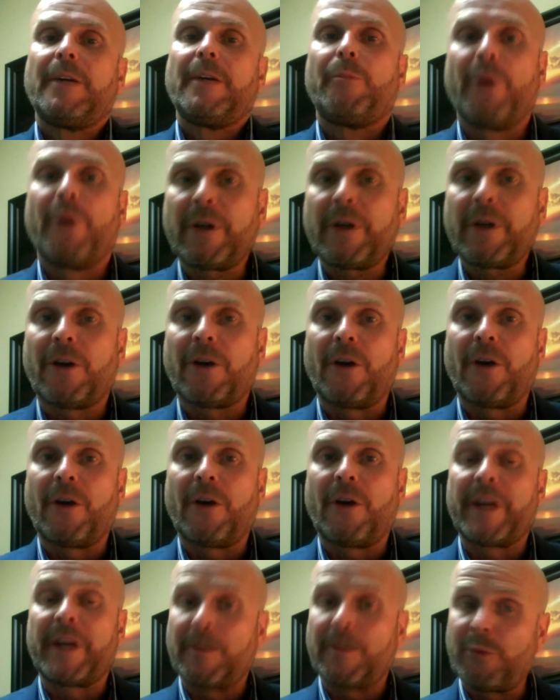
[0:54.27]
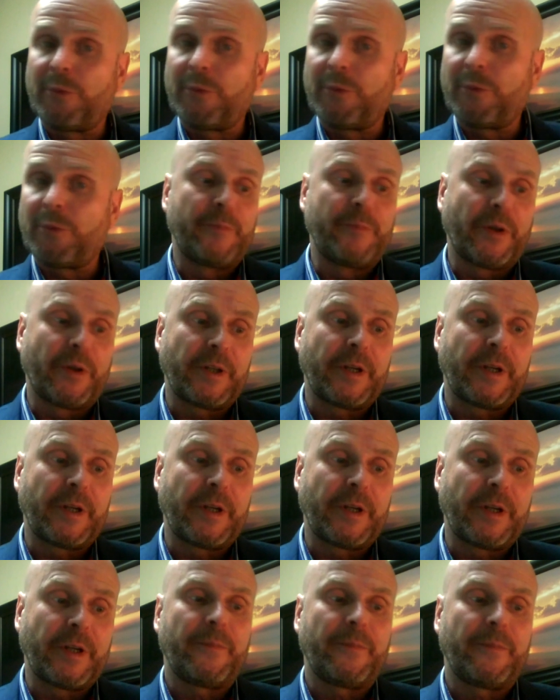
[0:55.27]
book called The Unemployed
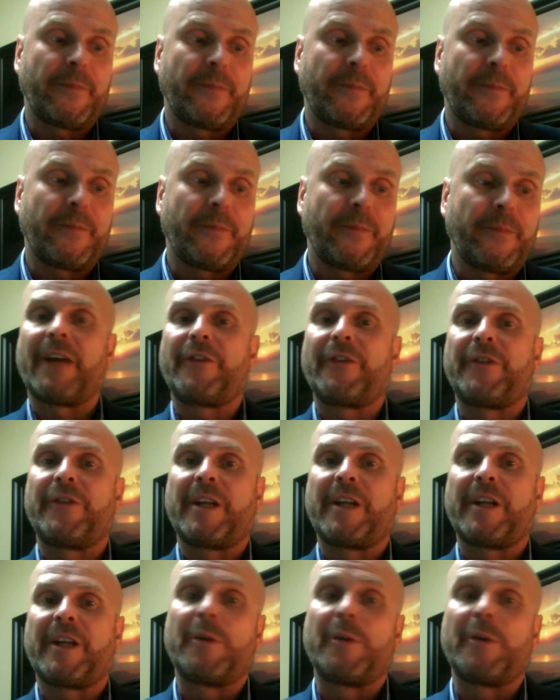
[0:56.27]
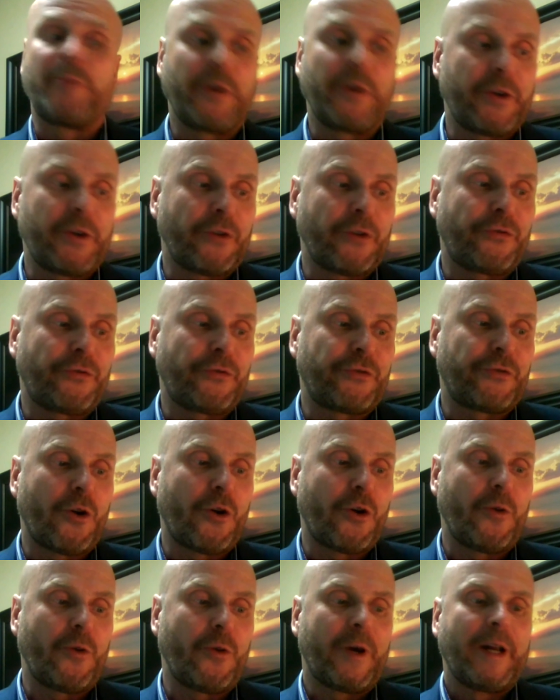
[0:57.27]
Millionaire. He has the Unemployed Millionaire
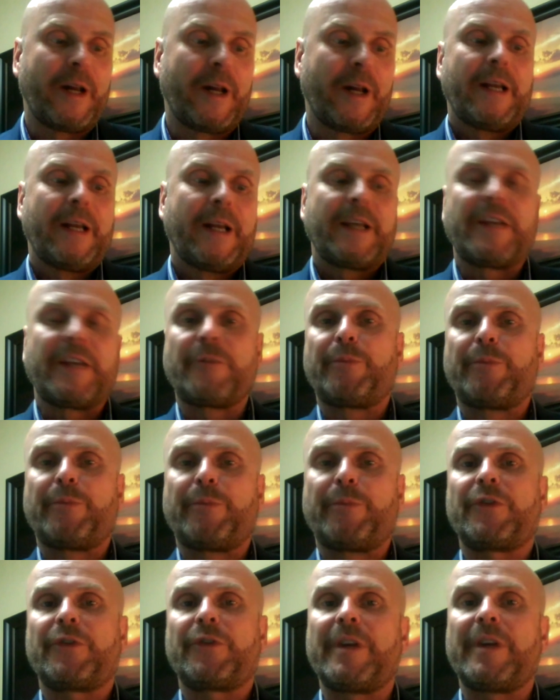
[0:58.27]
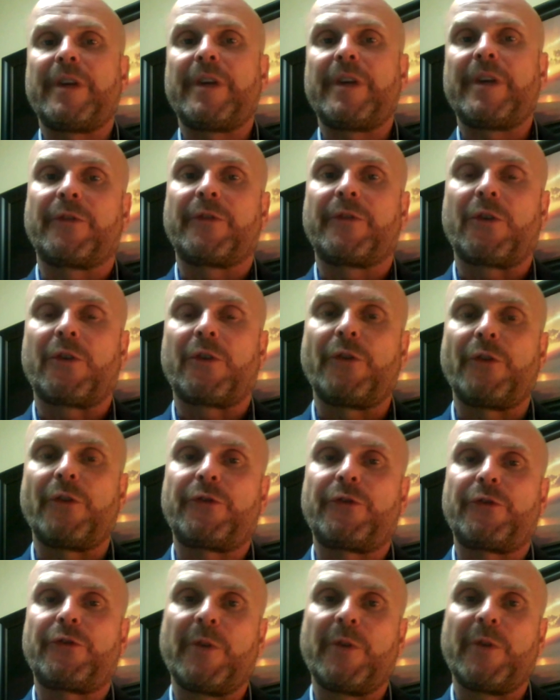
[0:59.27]
Show He's built teams of close
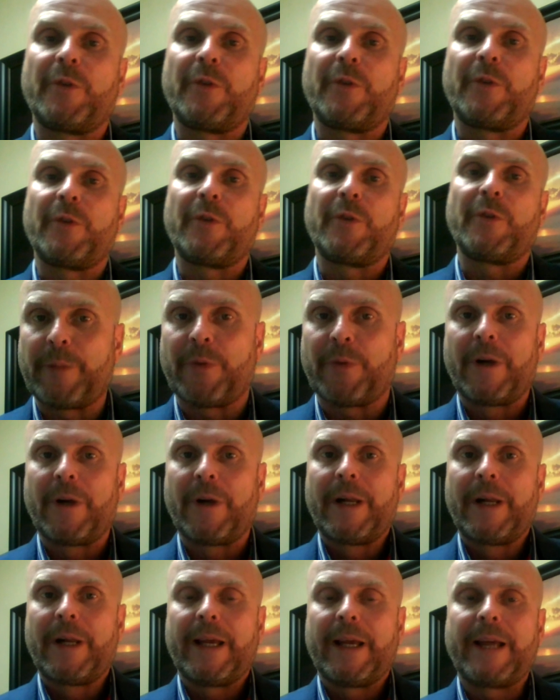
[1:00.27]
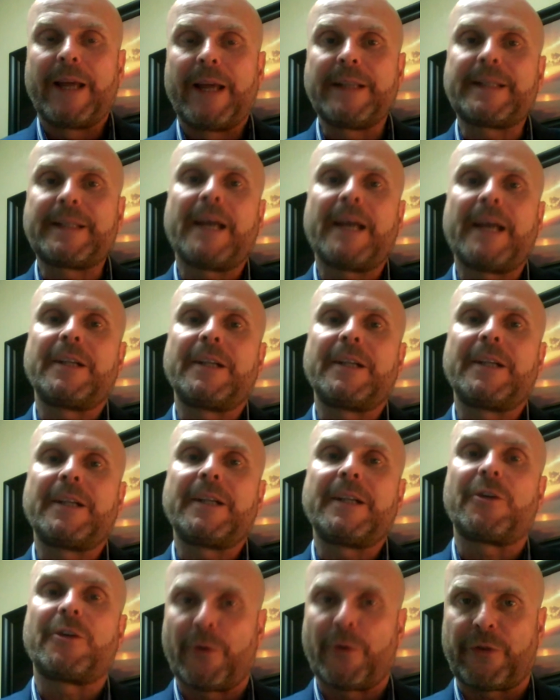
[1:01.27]
to a million people, and he's had
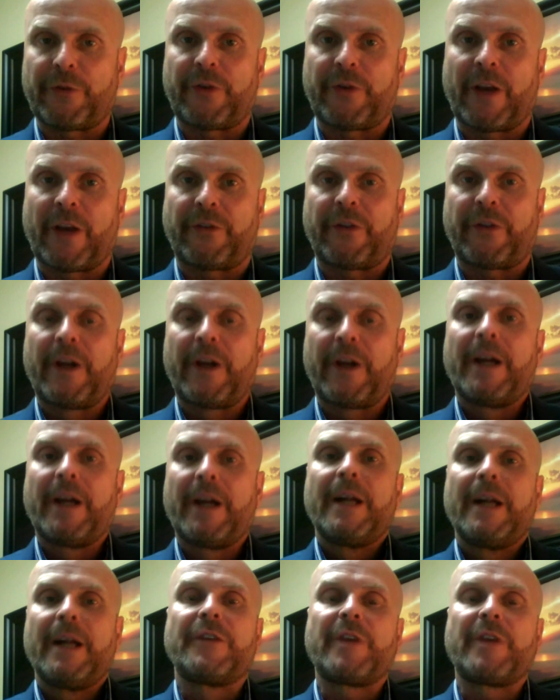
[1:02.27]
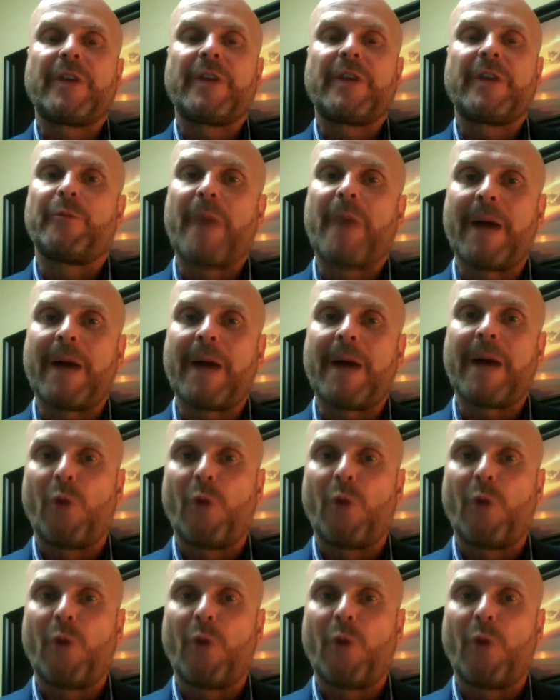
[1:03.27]
incredible success. His name is Matt